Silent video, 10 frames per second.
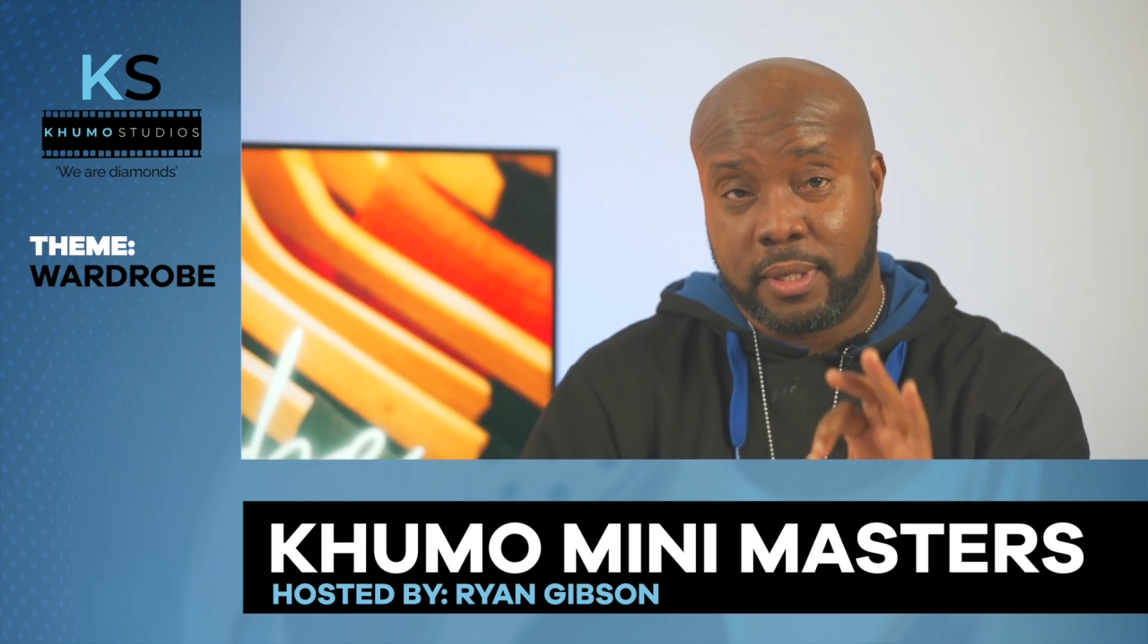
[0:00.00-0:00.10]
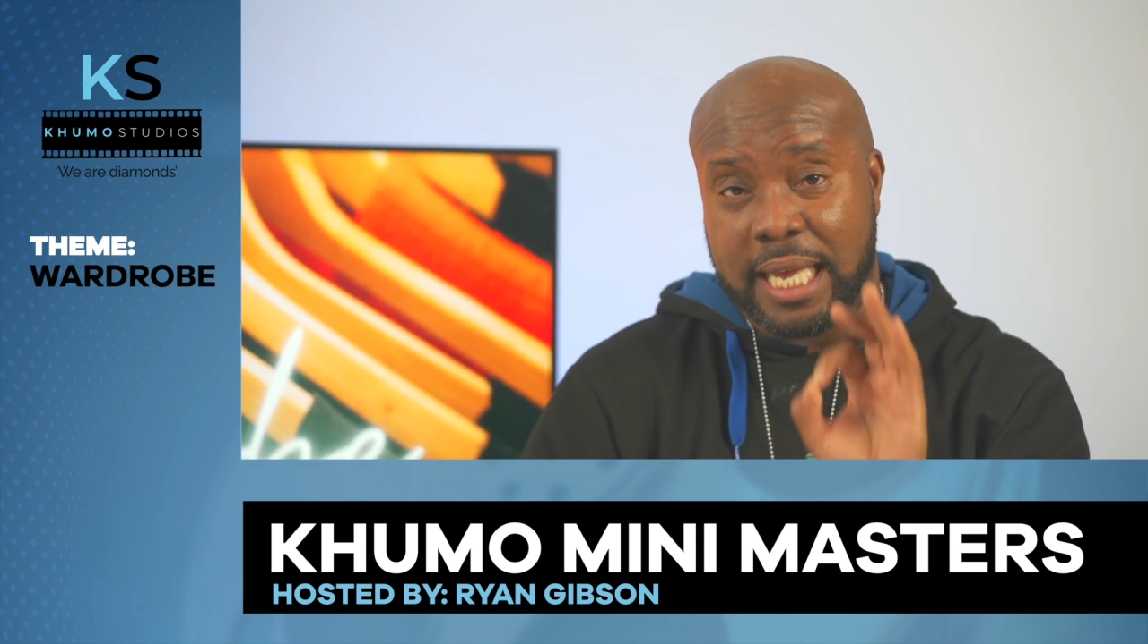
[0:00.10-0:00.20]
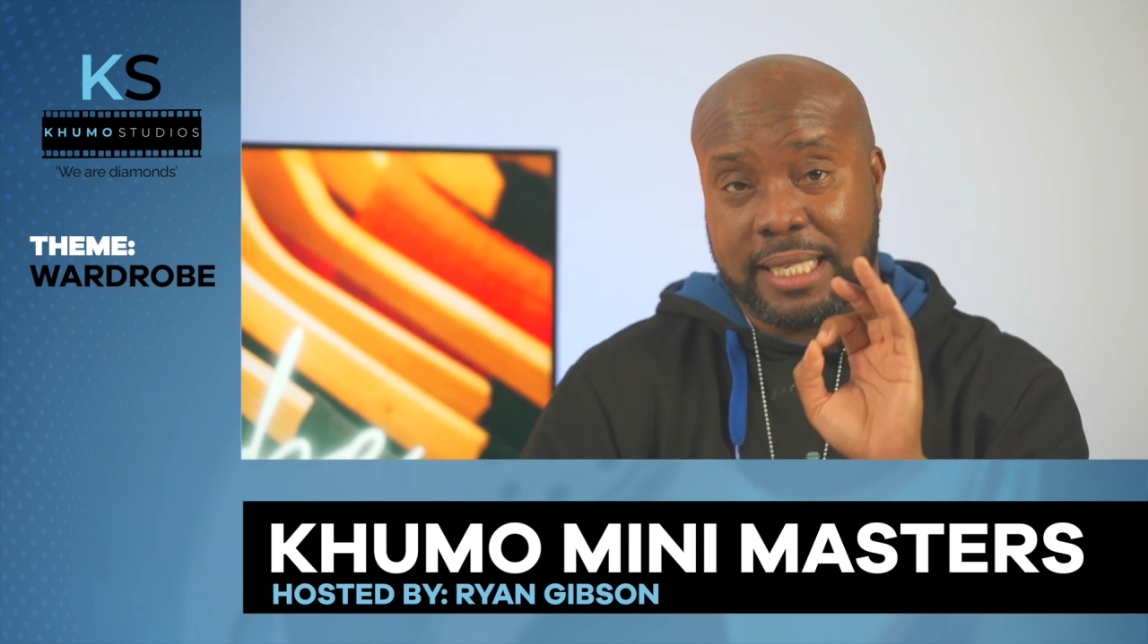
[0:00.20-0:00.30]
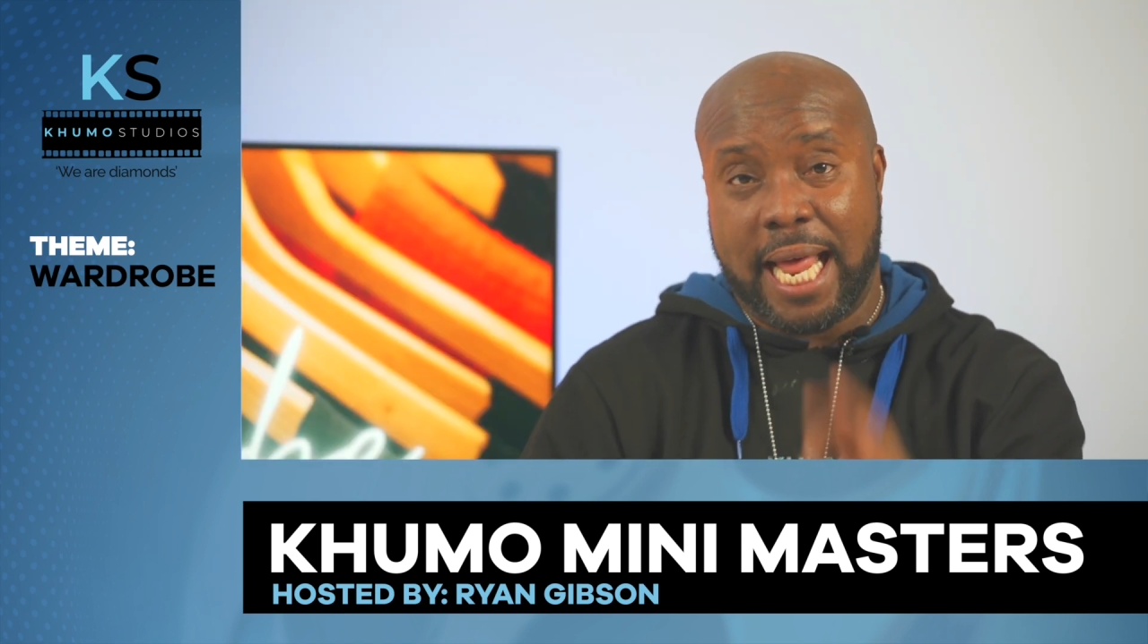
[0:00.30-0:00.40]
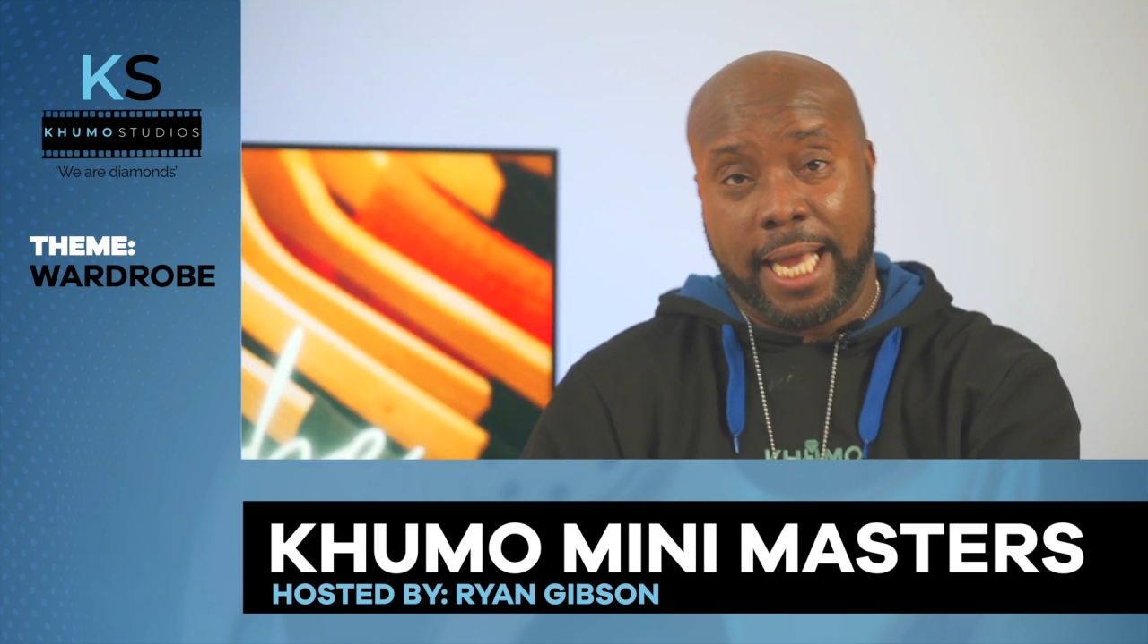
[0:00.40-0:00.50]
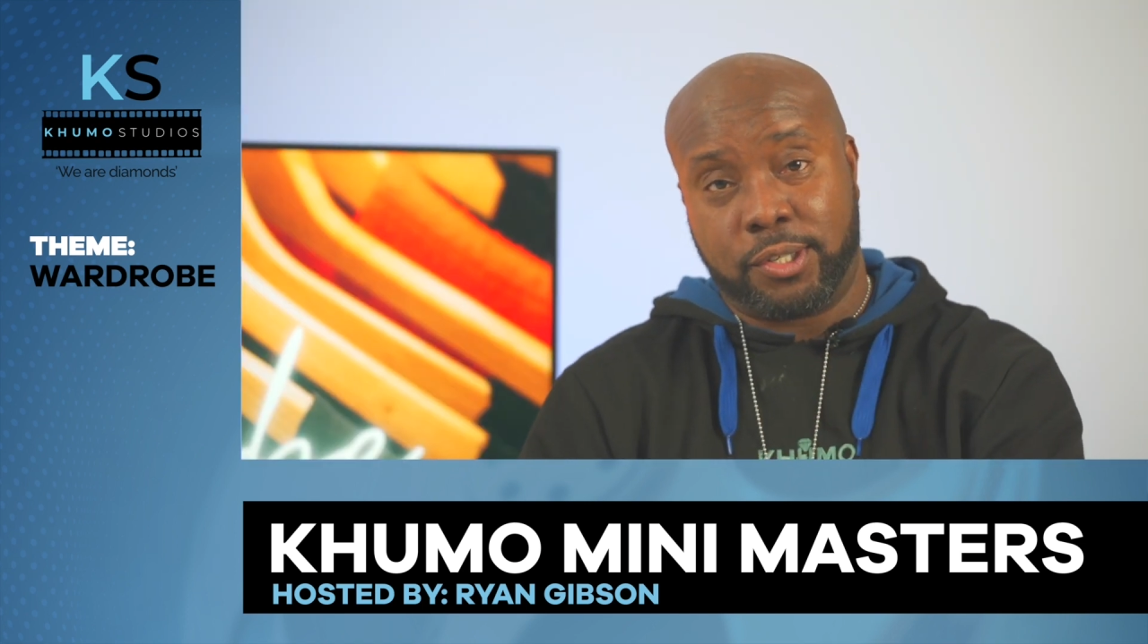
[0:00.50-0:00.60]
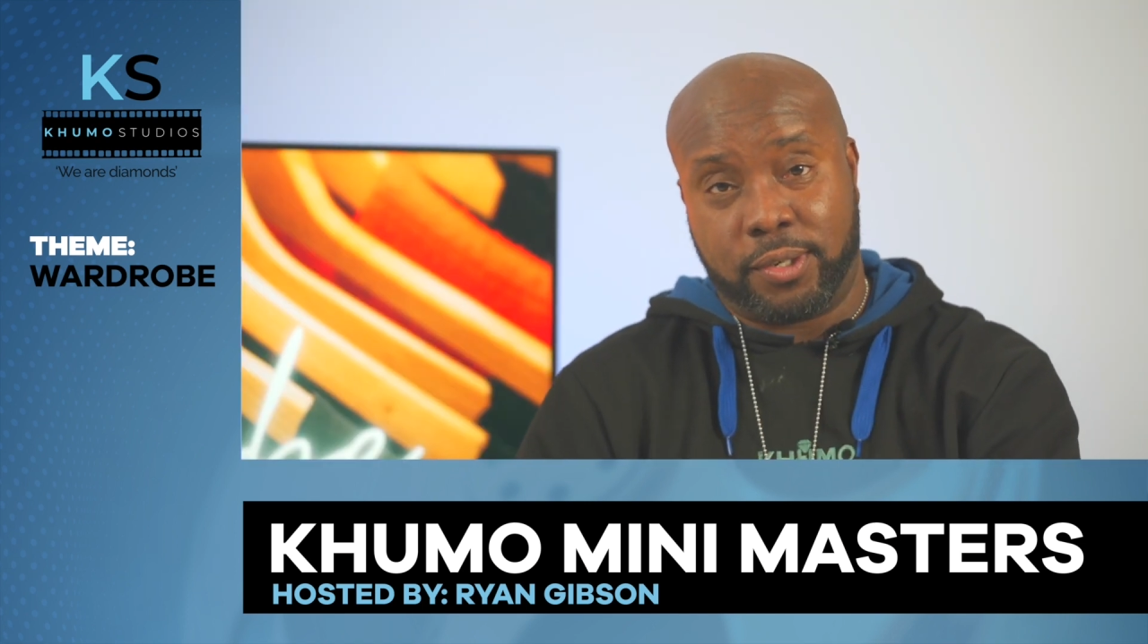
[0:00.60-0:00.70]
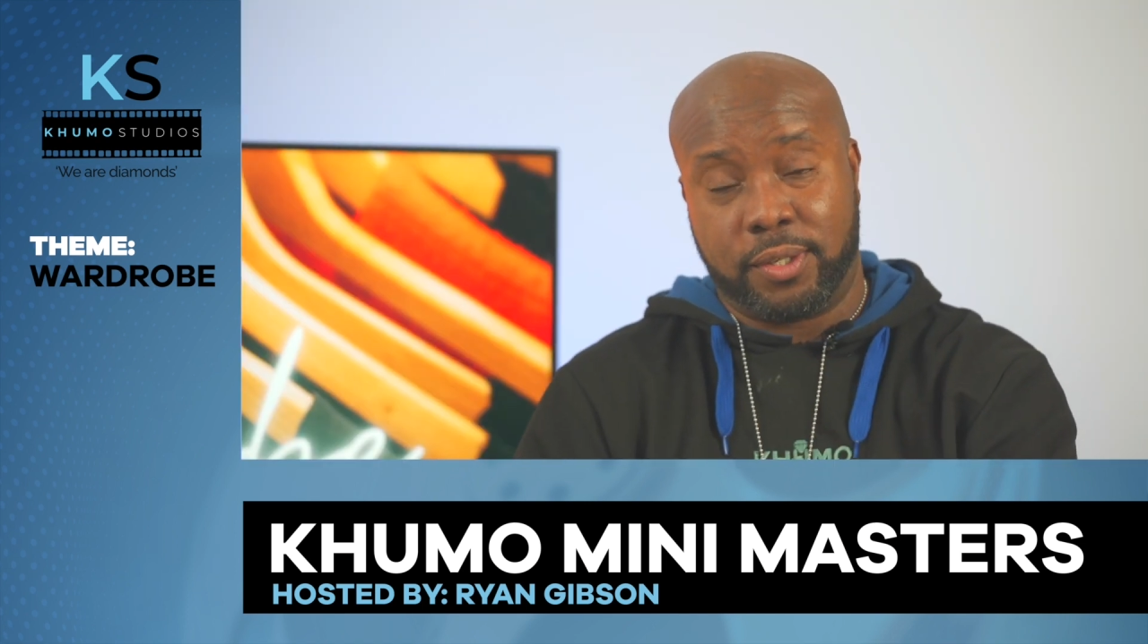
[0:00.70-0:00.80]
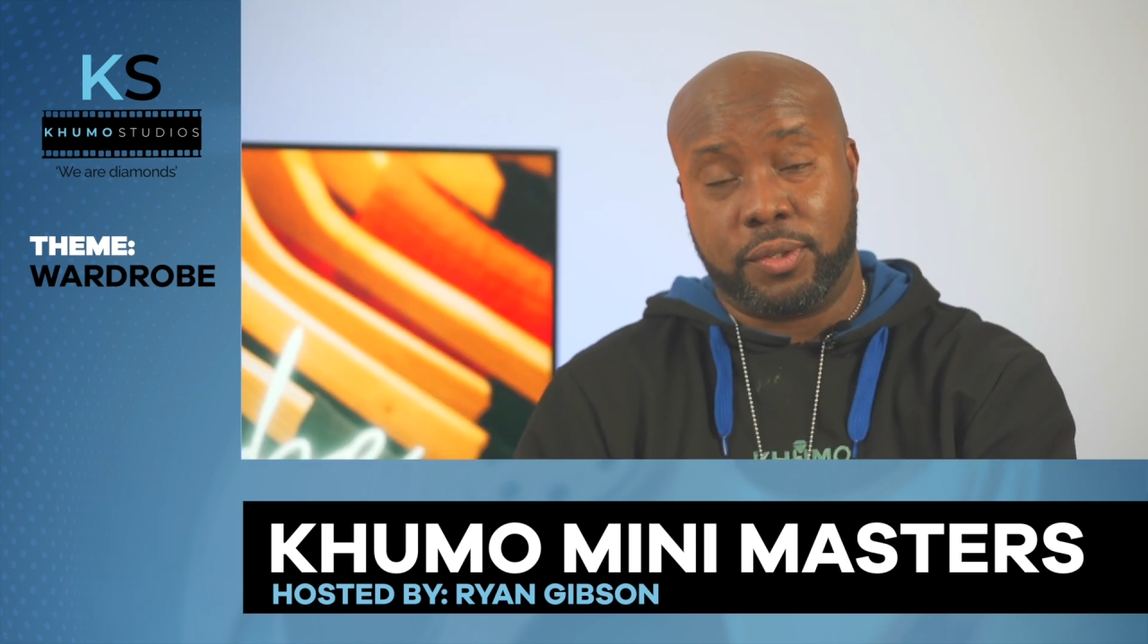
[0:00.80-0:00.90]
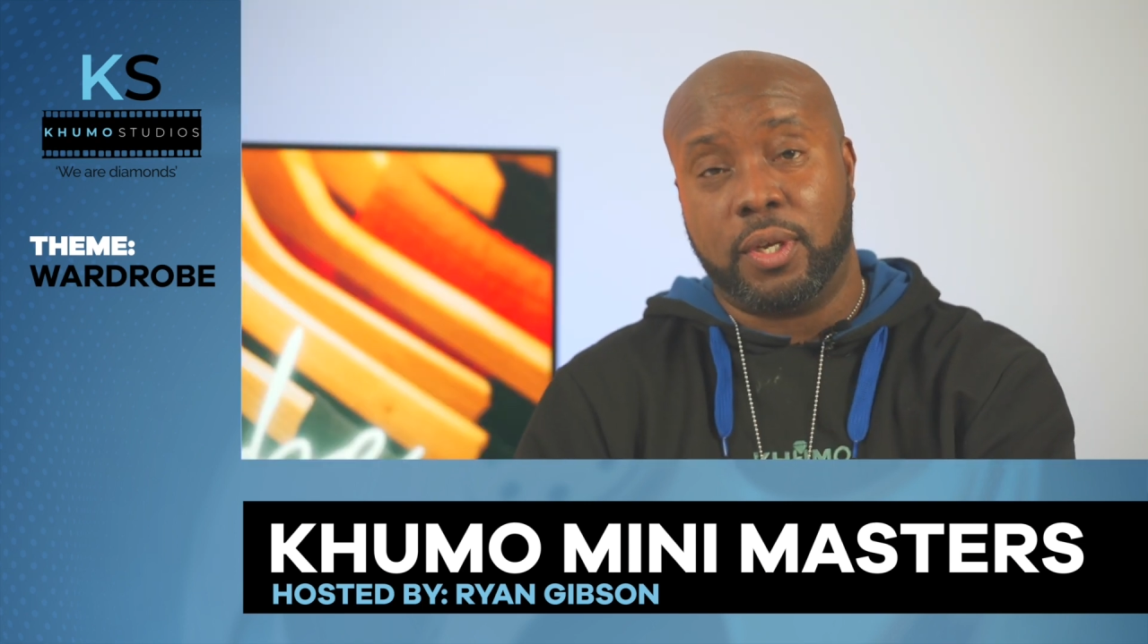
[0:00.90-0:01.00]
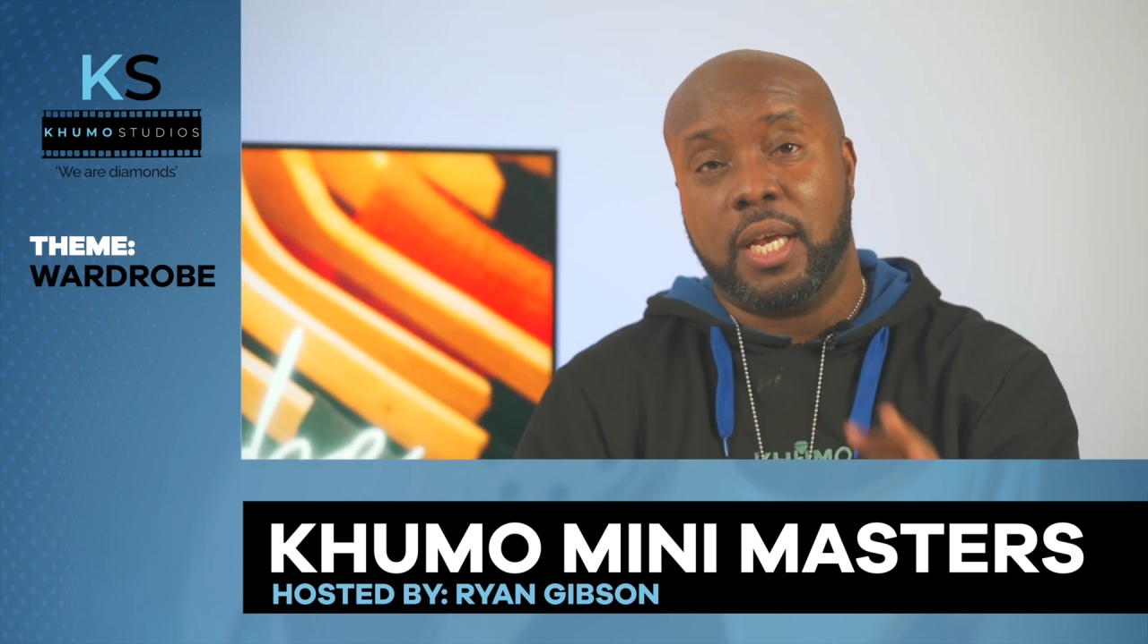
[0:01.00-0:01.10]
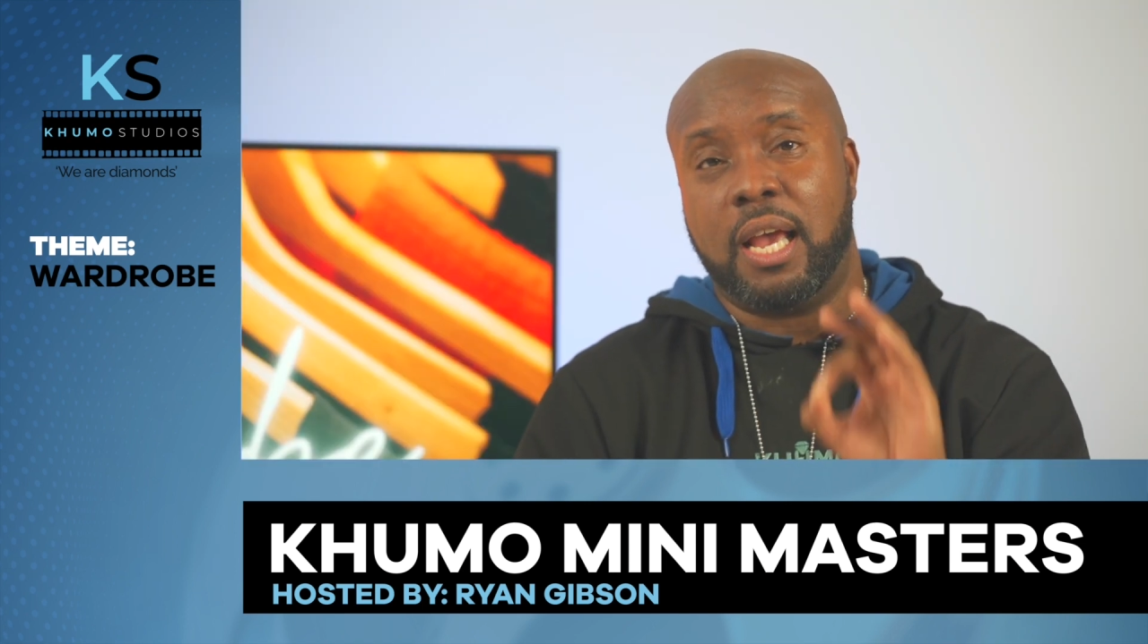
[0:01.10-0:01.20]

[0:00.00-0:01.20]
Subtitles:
as an actress,